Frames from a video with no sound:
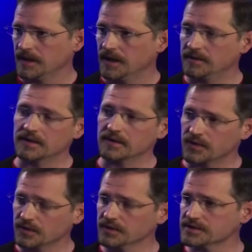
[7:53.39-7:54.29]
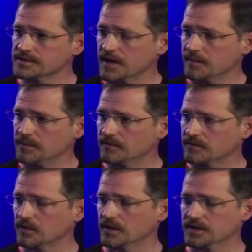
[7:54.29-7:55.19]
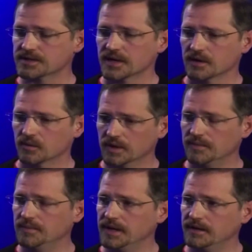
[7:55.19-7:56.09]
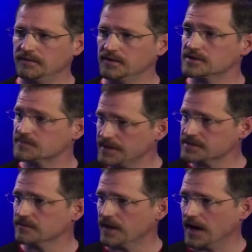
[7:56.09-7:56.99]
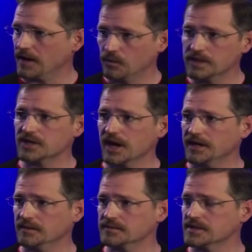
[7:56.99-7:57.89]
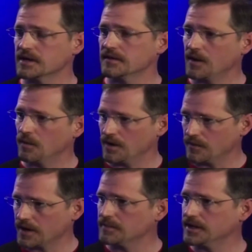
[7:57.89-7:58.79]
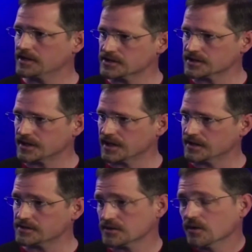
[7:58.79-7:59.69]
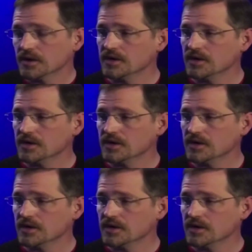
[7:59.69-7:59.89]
And then the third step, of course, would be to specify which items they want recommendations against, or